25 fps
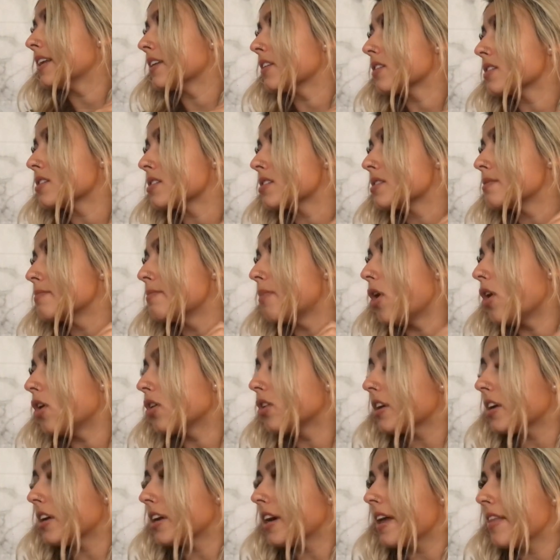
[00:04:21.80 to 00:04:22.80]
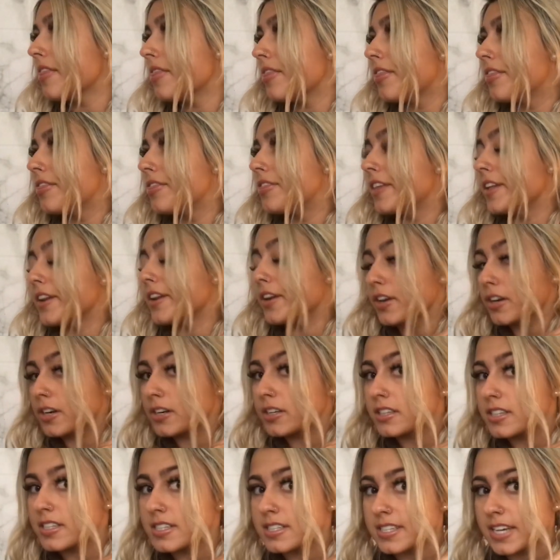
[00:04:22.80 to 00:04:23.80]
Now the smaller and
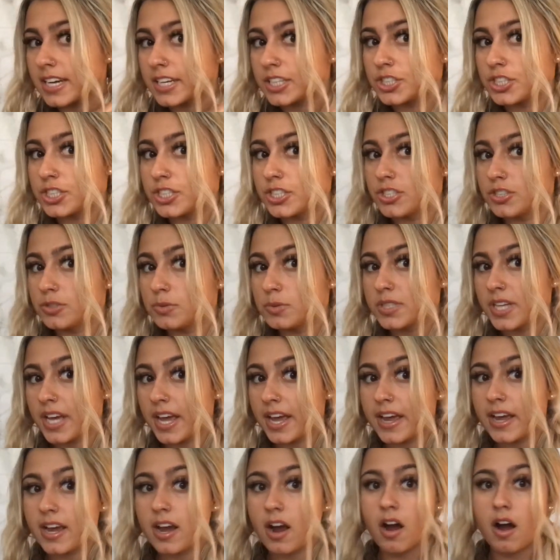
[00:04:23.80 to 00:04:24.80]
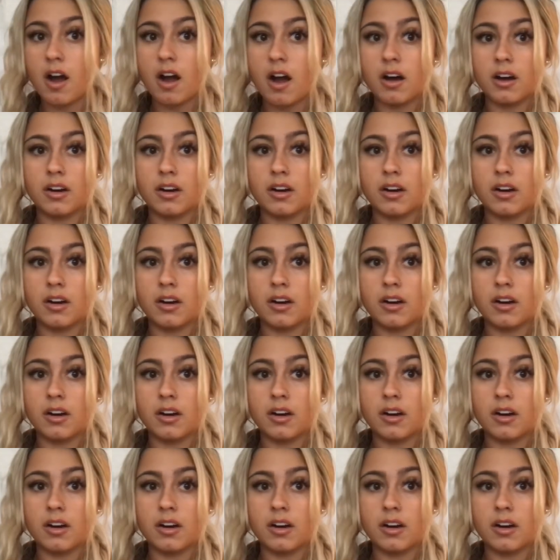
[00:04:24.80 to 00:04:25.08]
thinner the sections you take,